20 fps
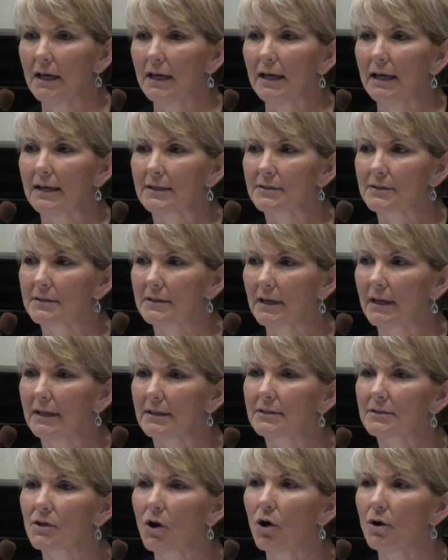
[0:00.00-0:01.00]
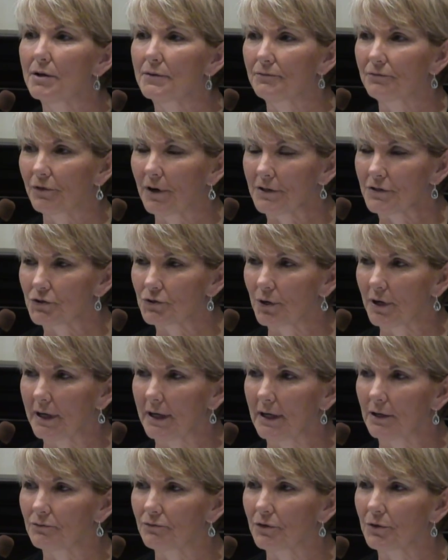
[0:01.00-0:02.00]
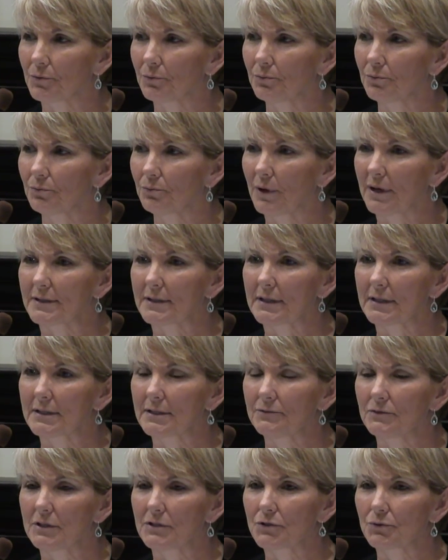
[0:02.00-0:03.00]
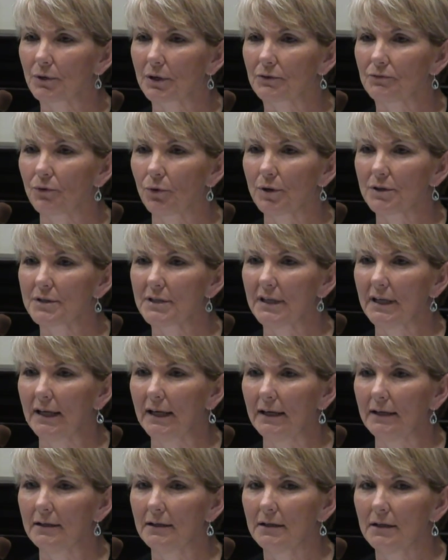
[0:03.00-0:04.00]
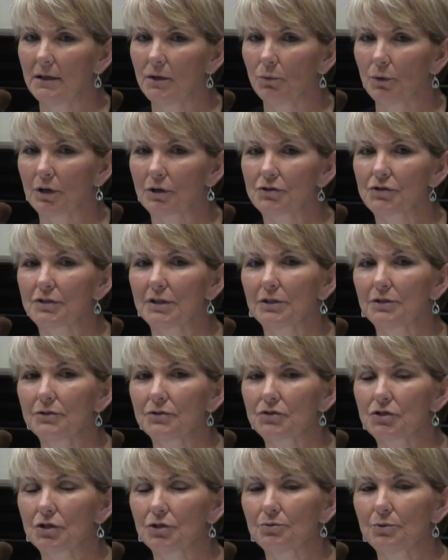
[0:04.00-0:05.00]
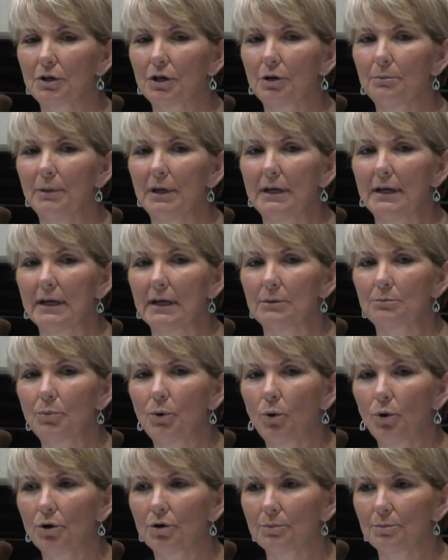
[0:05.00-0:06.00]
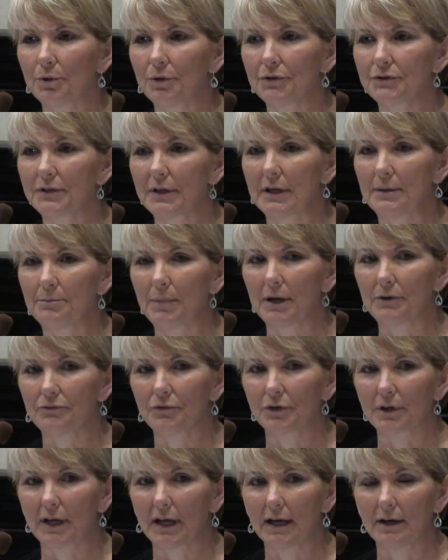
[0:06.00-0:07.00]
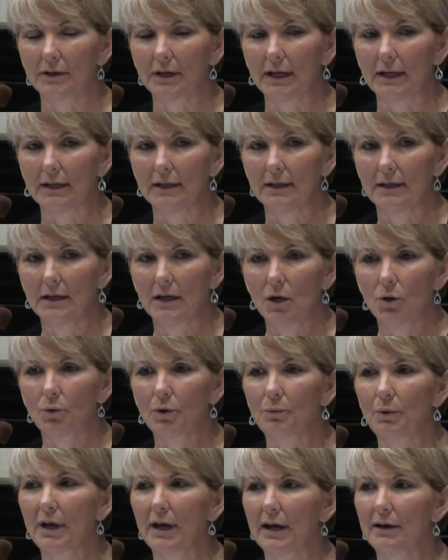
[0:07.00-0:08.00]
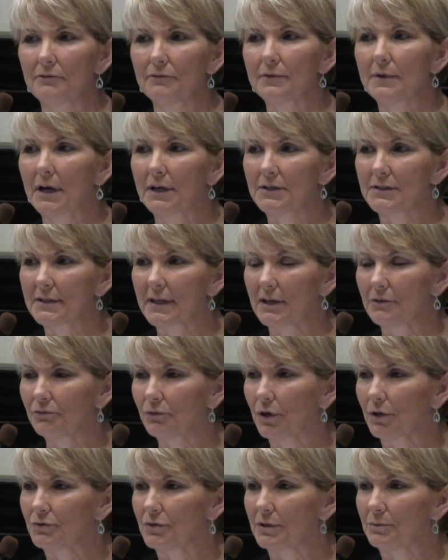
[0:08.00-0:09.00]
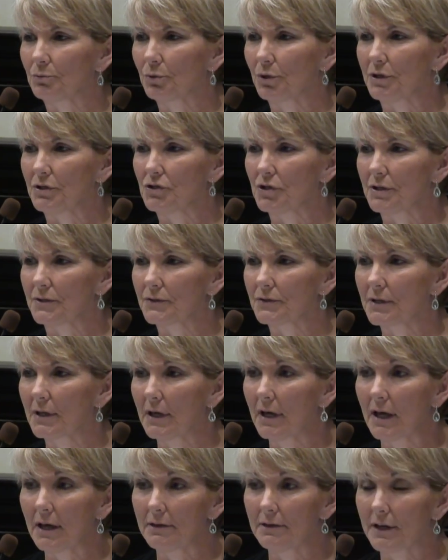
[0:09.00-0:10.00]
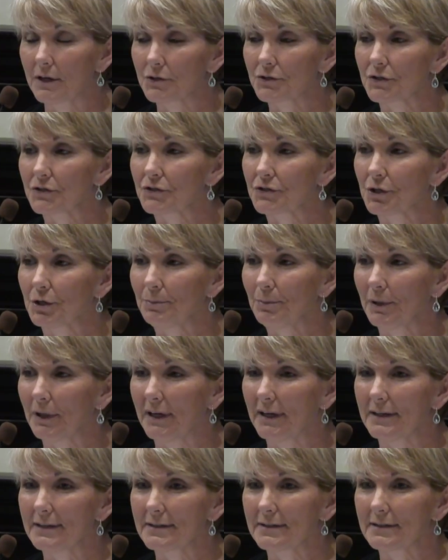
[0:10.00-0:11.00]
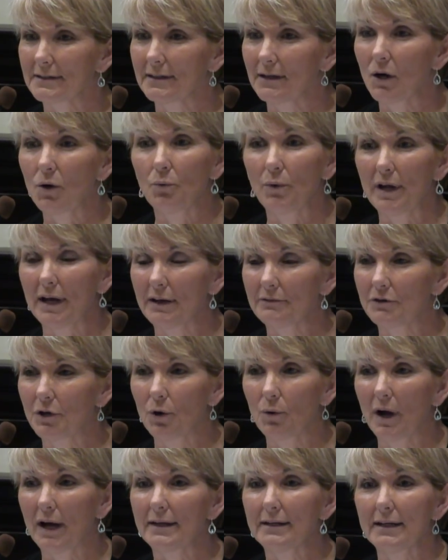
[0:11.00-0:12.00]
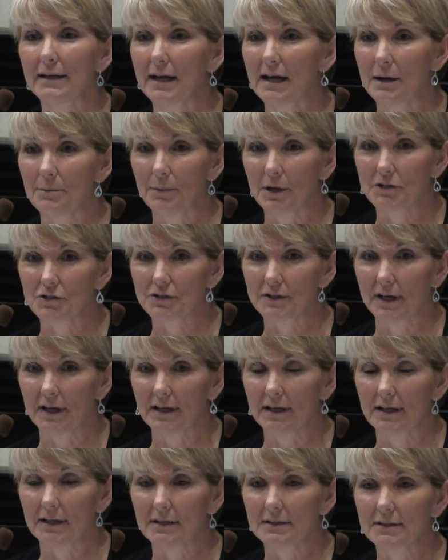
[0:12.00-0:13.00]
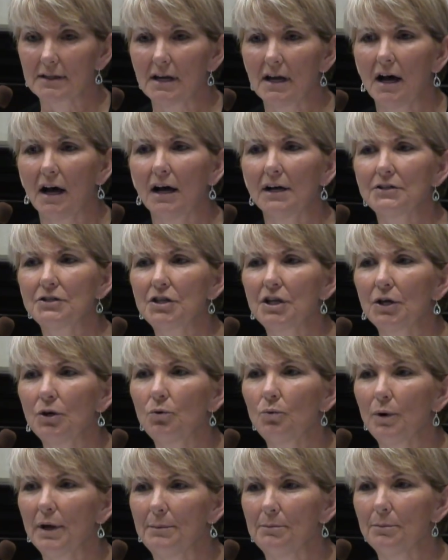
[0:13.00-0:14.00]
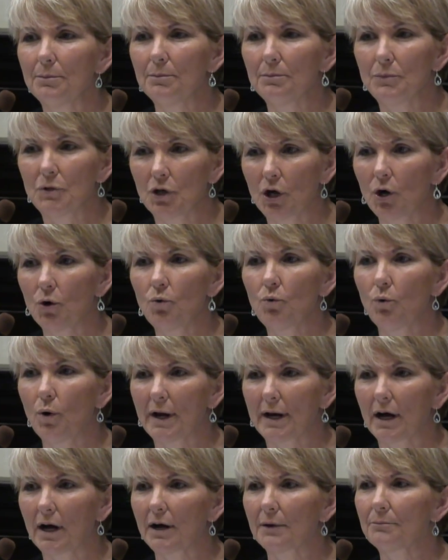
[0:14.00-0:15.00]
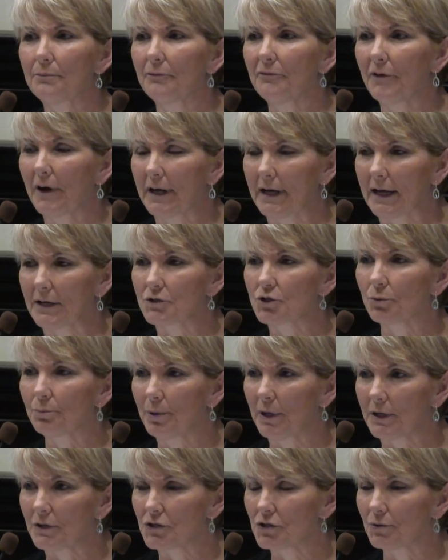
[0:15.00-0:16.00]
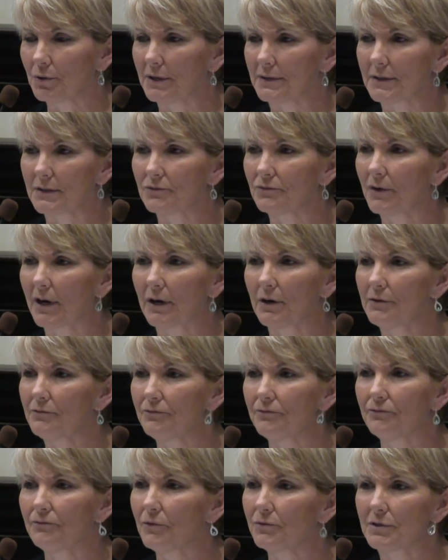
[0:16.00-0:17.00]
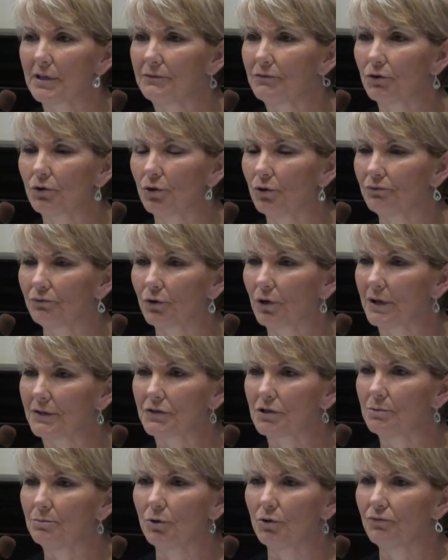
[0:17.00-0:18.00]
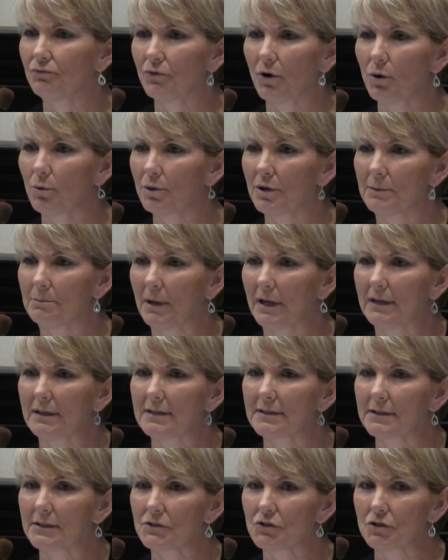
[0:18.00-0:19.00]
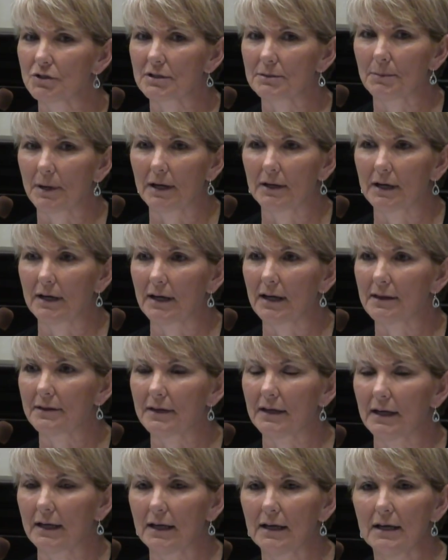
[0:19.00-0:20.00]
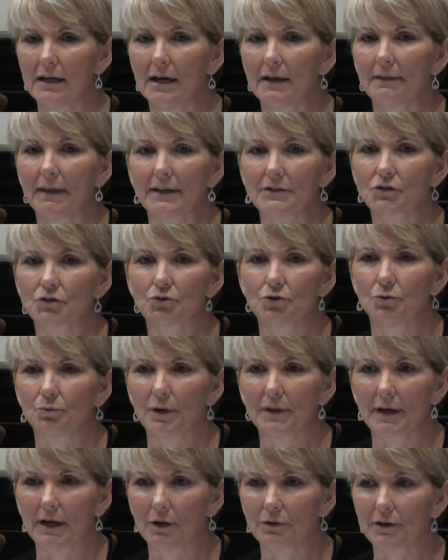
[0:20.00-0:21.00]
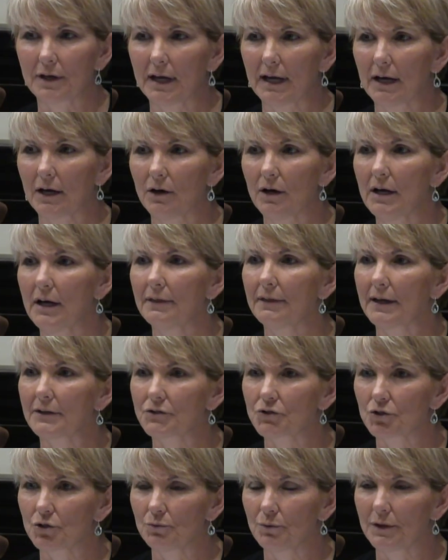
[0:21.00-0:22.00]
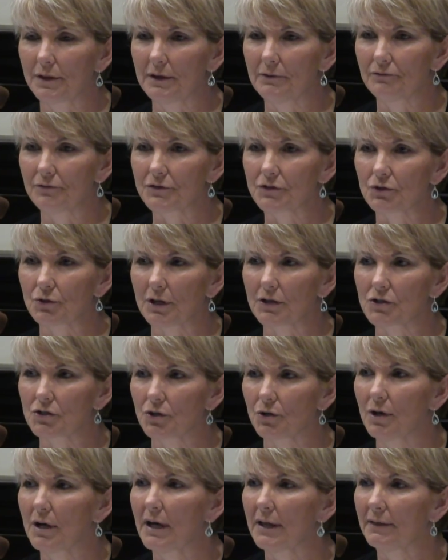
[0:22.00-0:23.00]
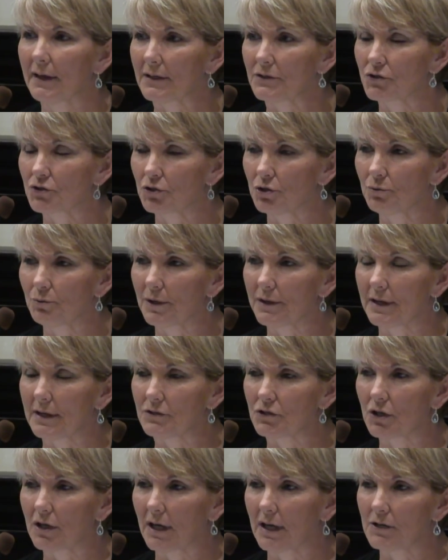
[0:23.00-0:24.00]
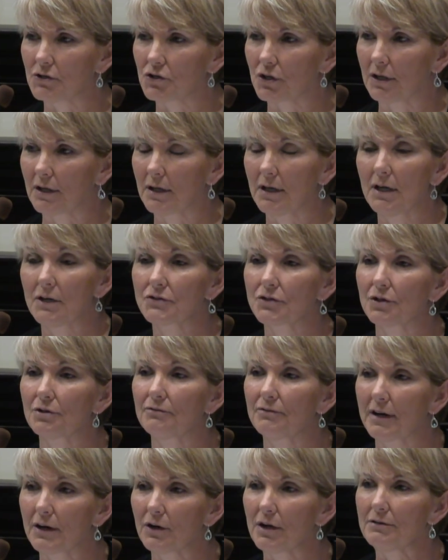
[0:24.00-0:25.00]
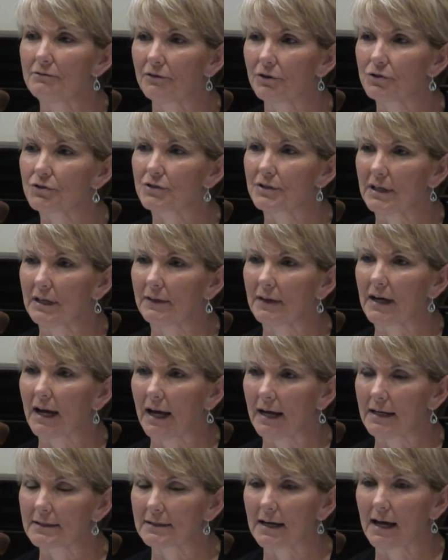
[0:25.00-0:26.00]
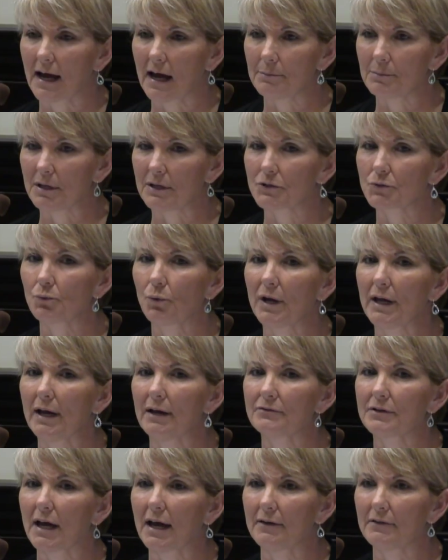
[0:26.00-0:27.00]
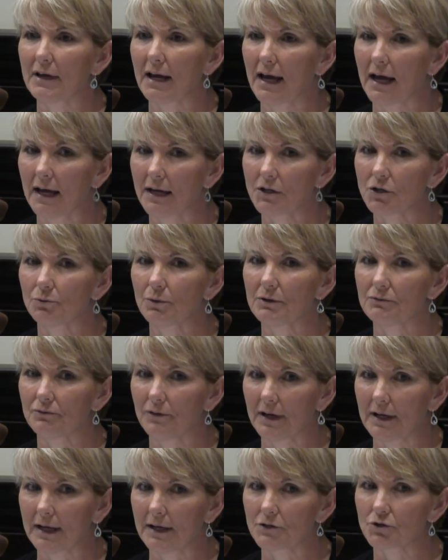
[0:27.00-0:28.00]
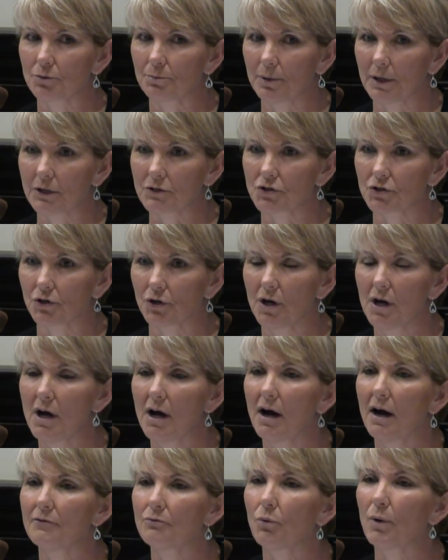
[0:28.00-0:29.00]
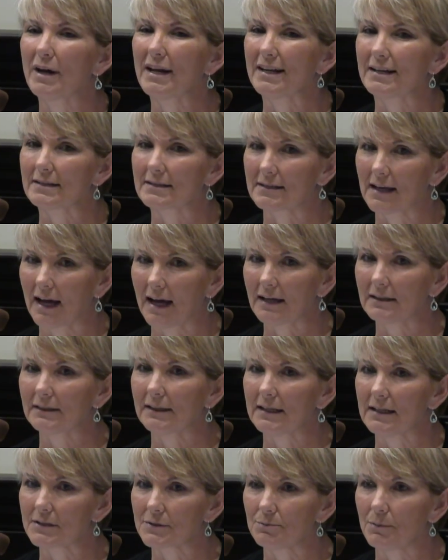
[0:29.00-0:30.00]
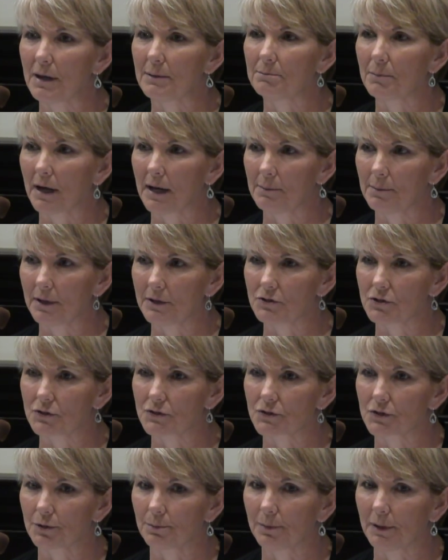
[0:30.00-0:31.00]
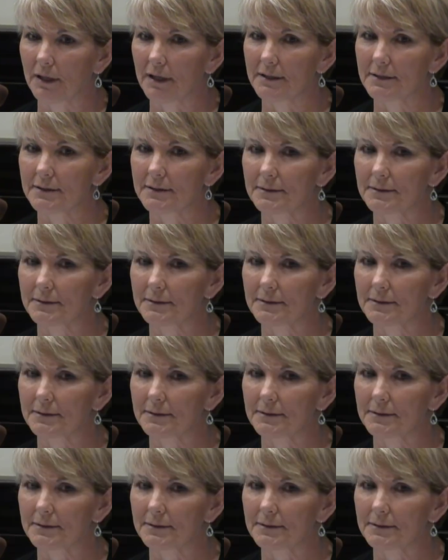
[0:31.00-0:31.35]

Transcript: It's frustrating for the residents of District 14 when our children are meeting in portables in Bedford County, when we have unsafe roads and bridges. There's a surplus. We have no idea how much that is. Until we know what our financial picture is, it's very difficult for us to move forward and make decisions about anything. That's true with healthcare, that's true with infrastructure, that's true with education. So the very first thing that has to happen is we have to have an accurate financial picture of what exactly is meant by a budget surplus.